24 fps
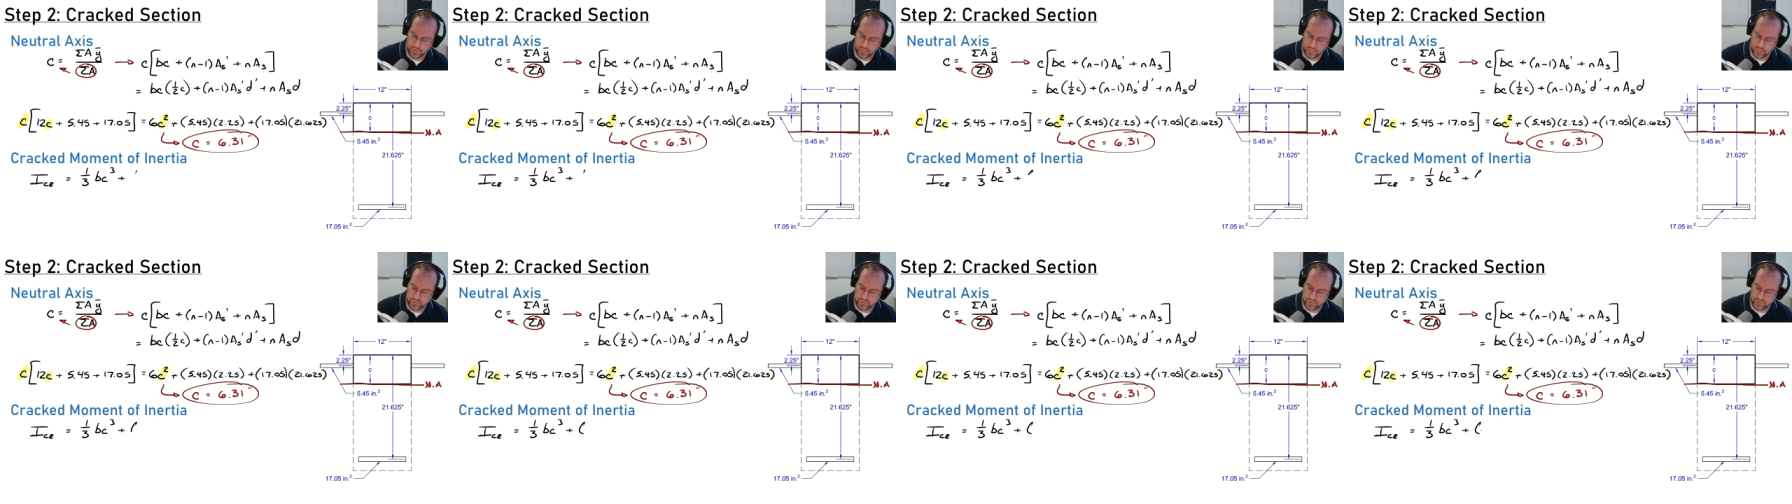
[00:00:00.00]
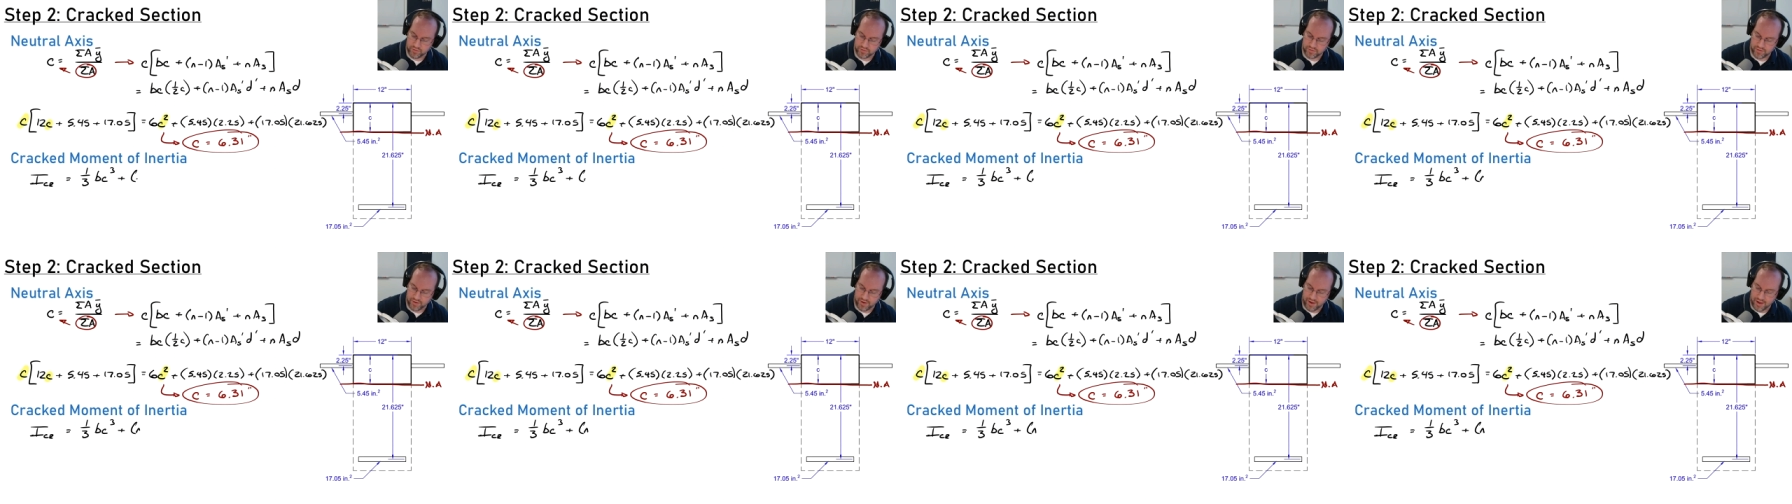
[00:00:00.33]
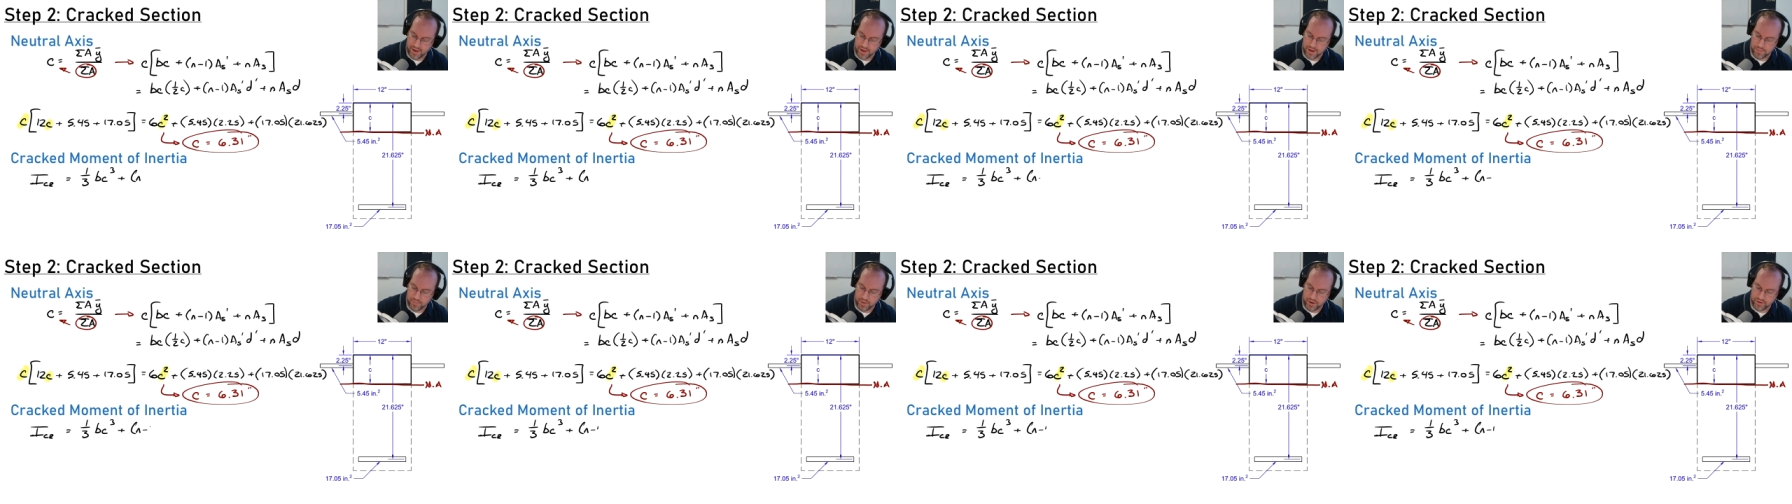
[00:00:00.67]
which is
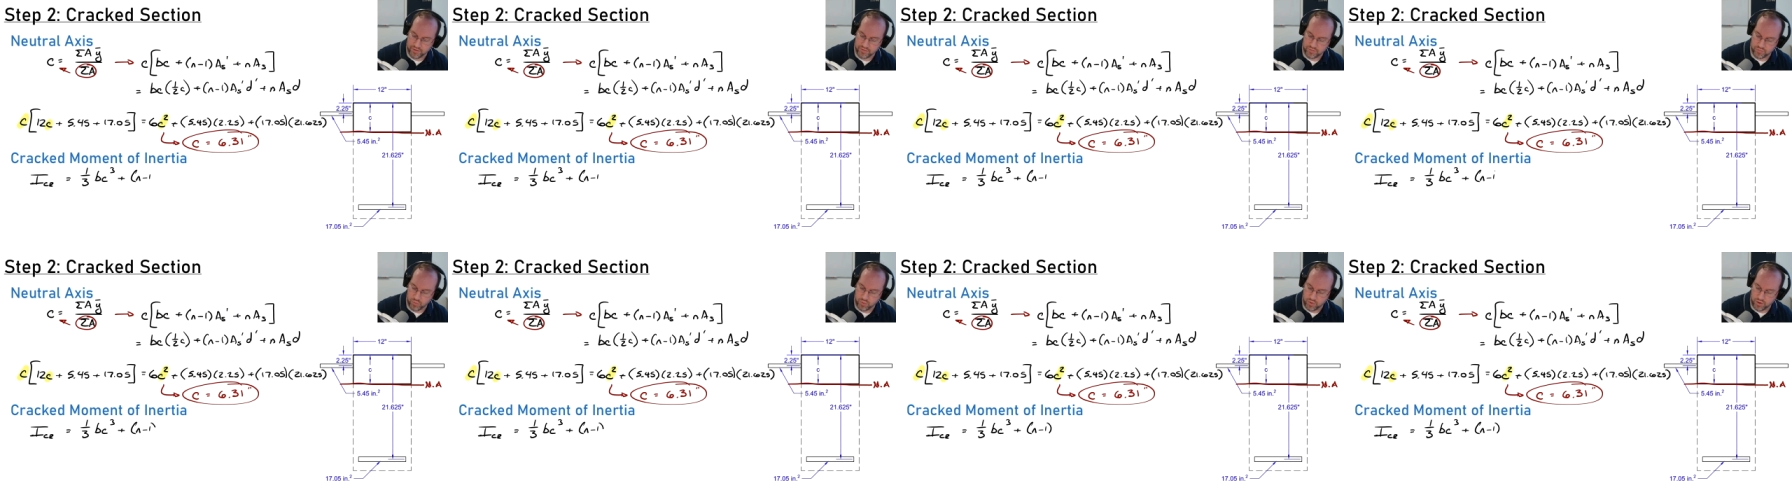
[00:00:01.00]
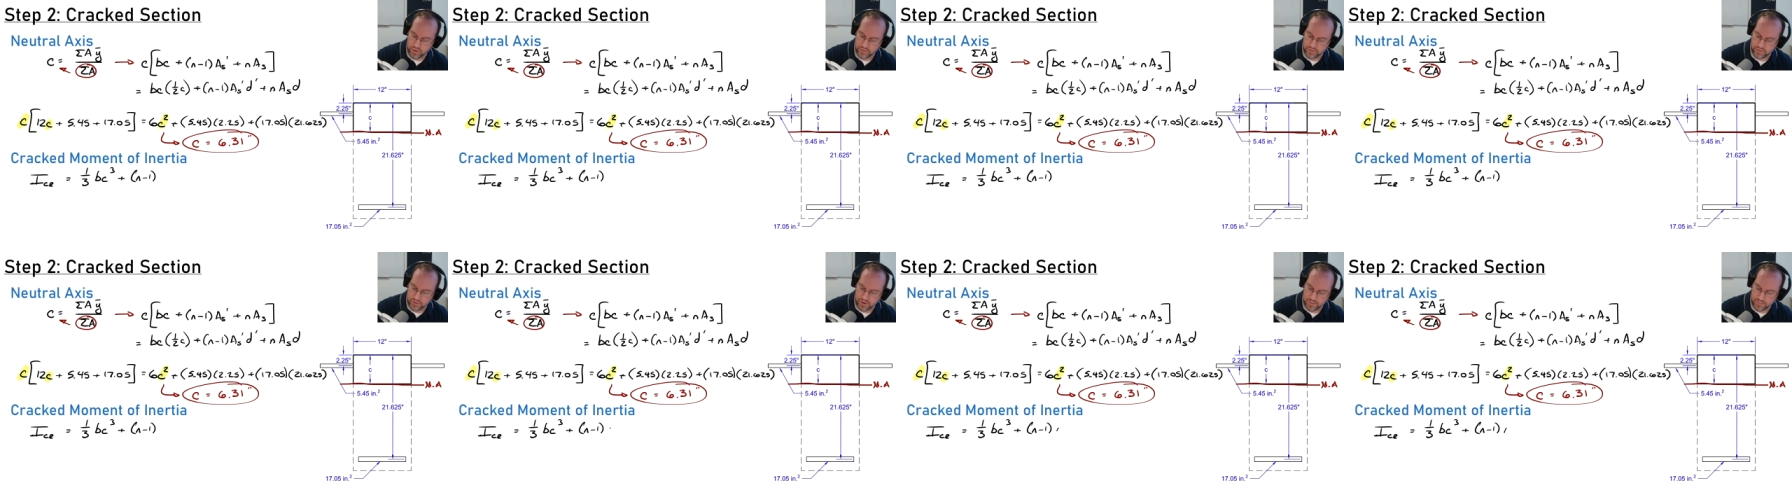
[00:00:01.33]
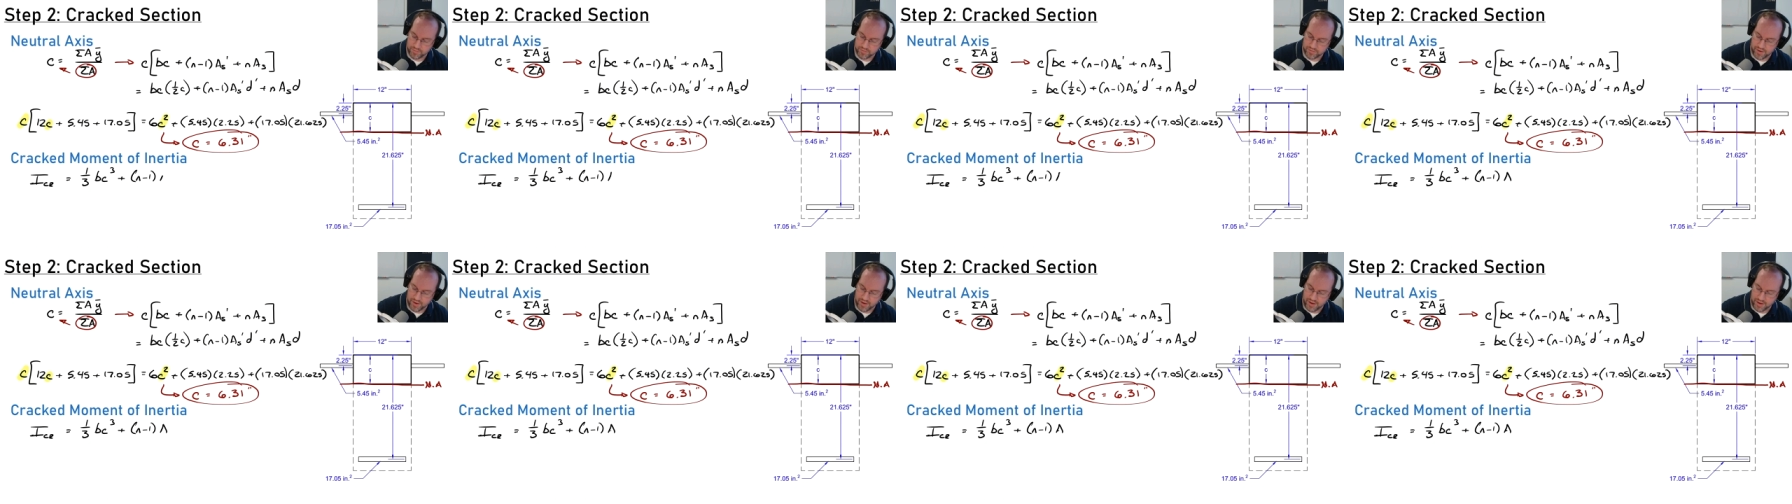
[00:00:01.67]
n minus 1
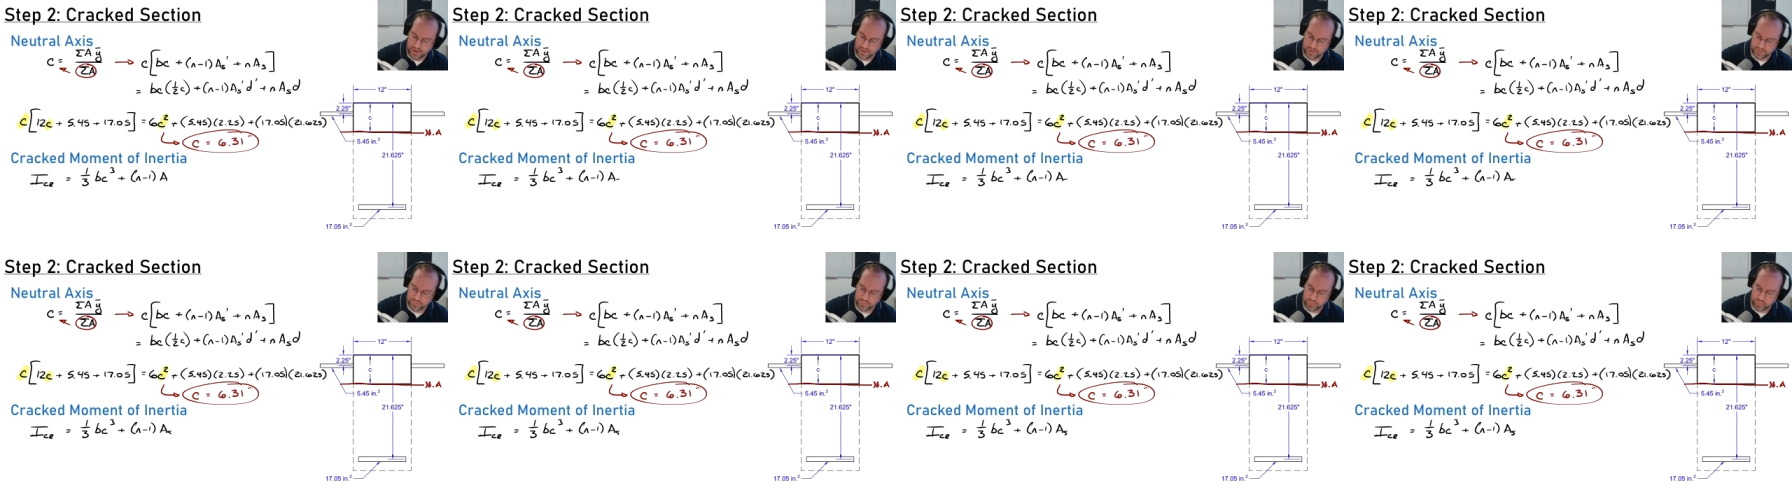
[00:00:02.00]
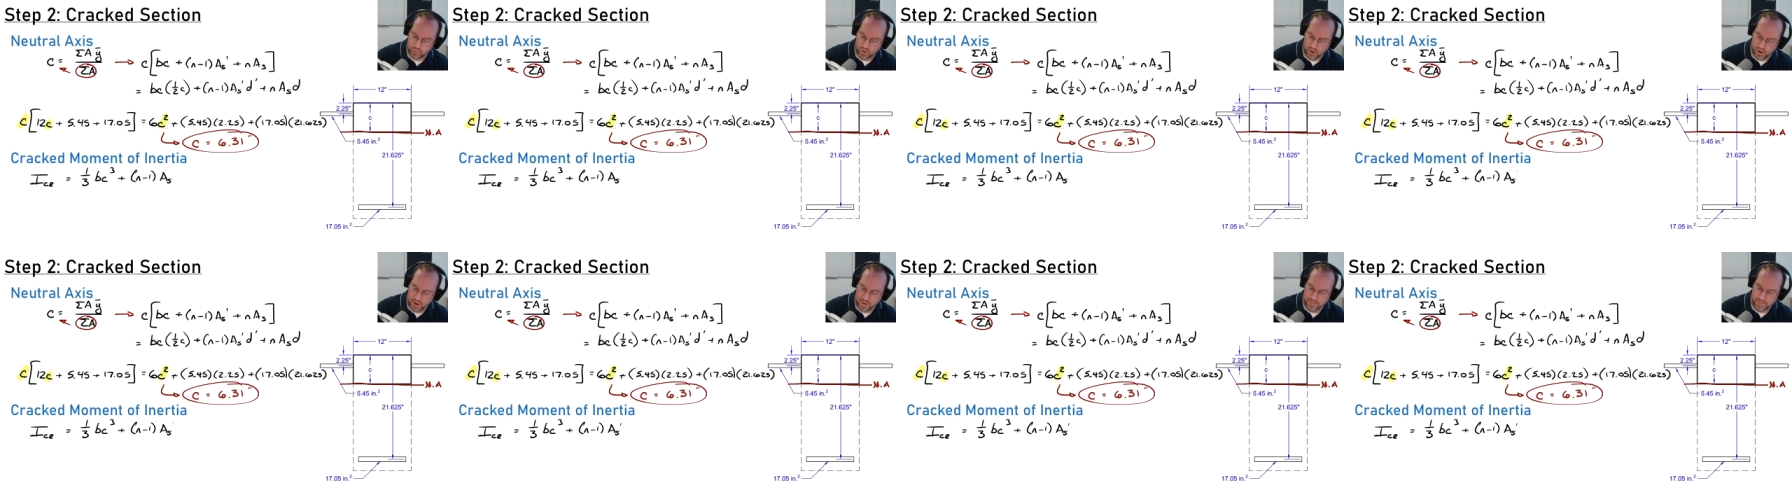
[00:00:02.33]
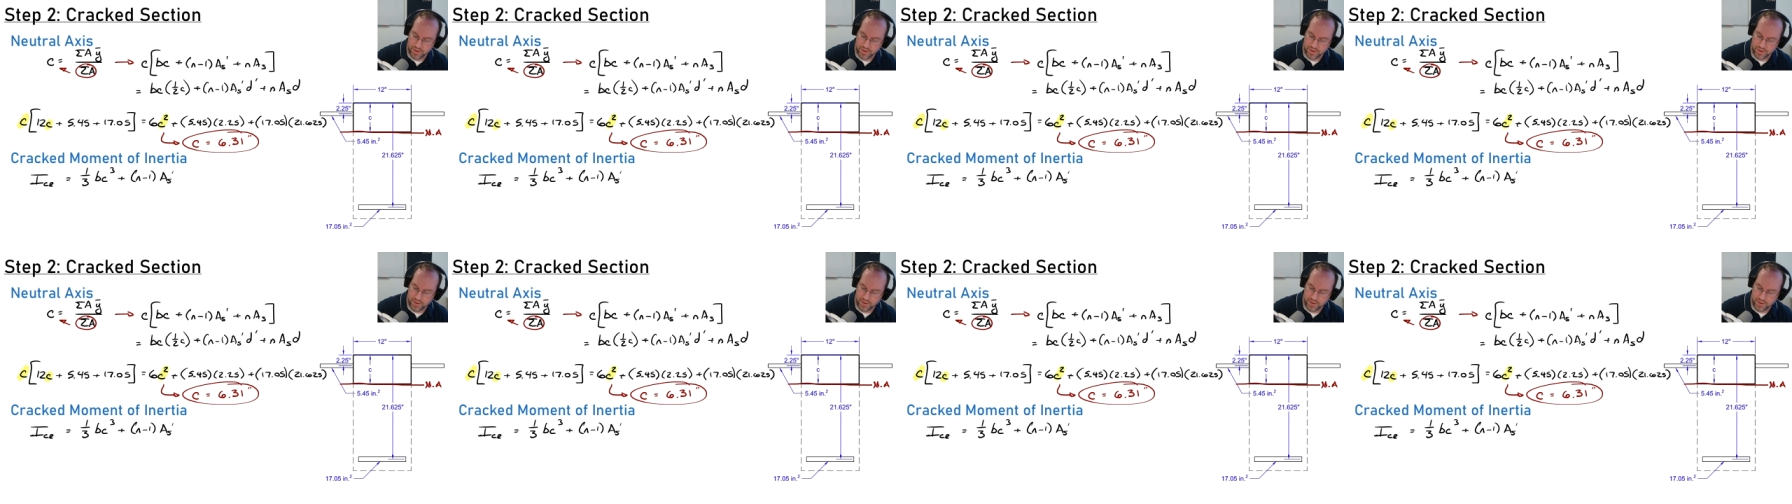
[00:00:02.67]
times as prime,